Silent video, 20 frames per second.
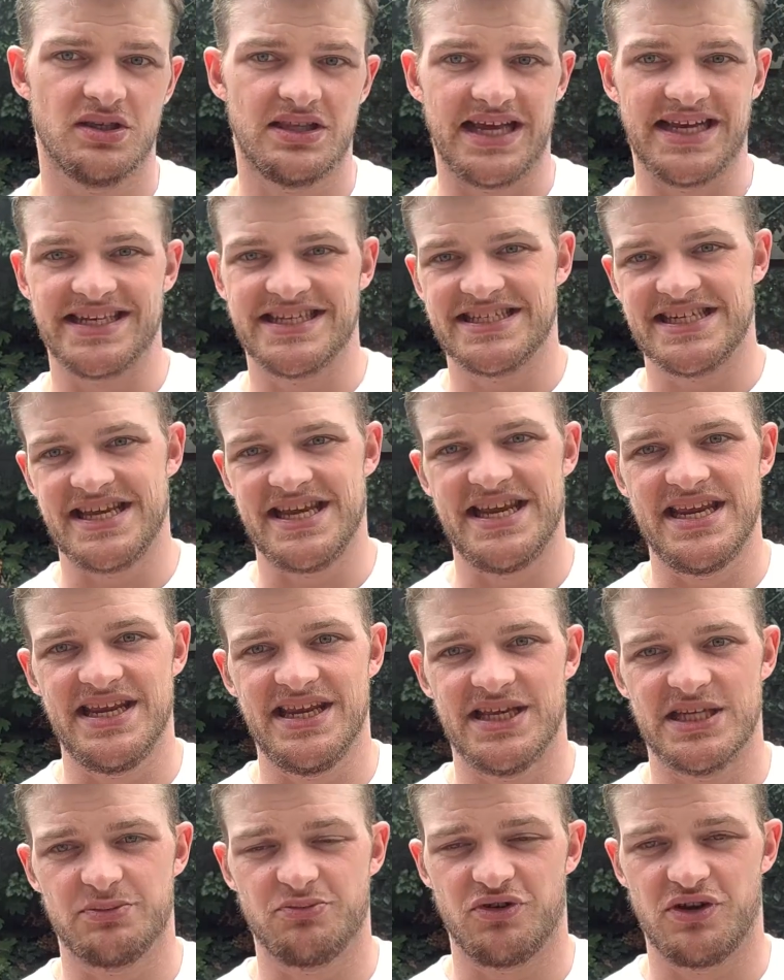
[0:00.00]
that T
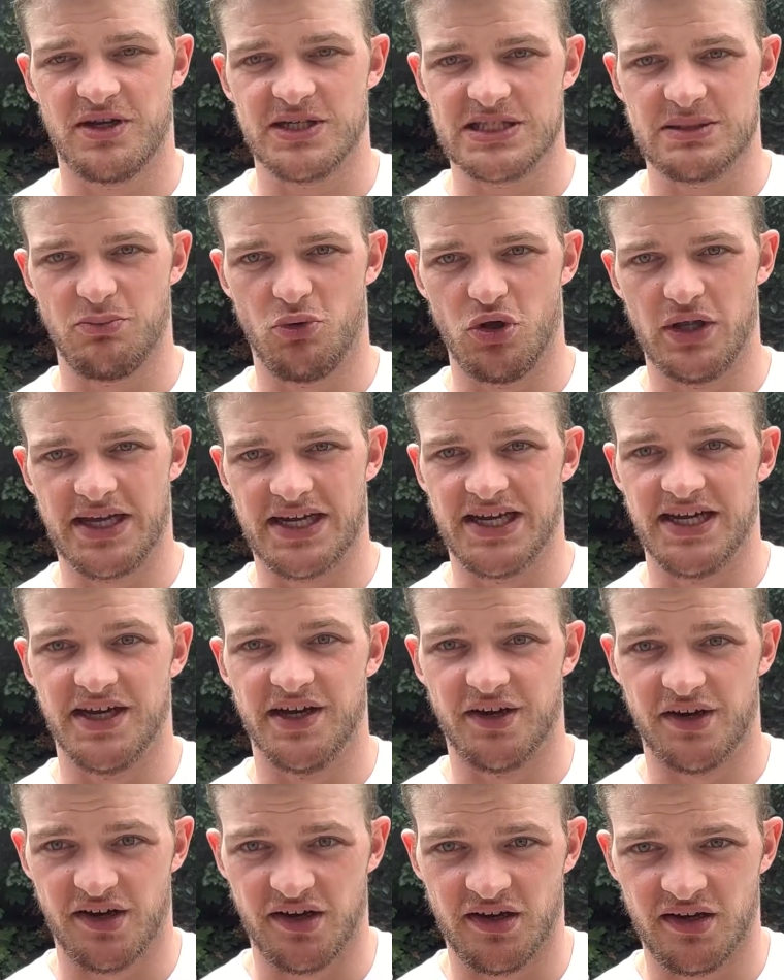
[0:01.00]
is pronounced more like a
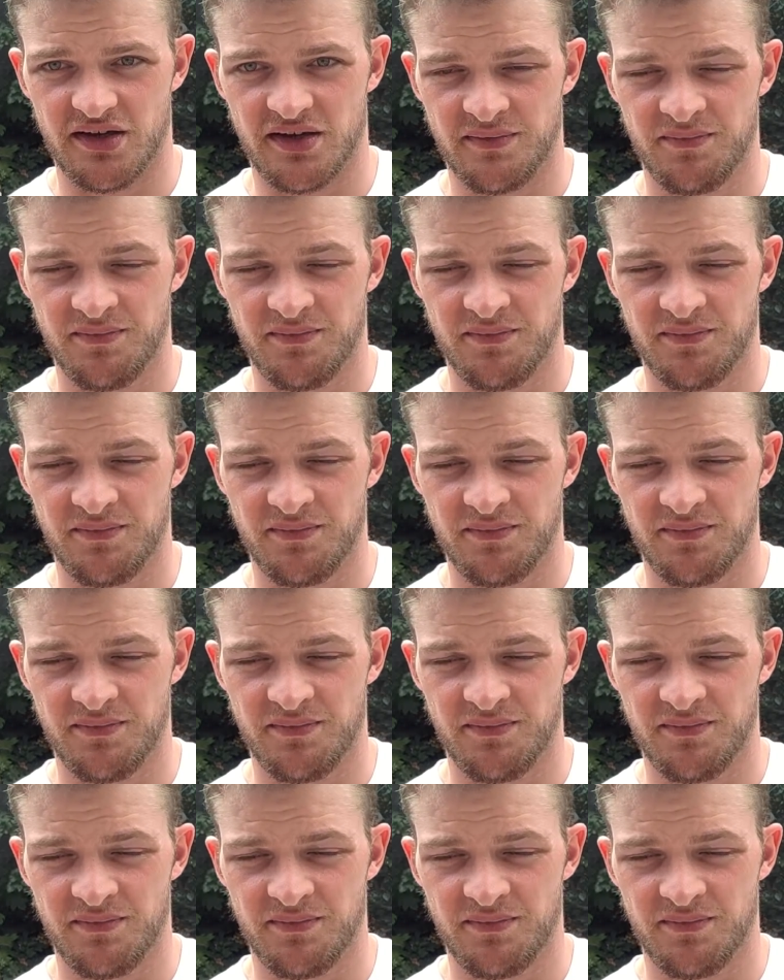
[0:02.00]
R.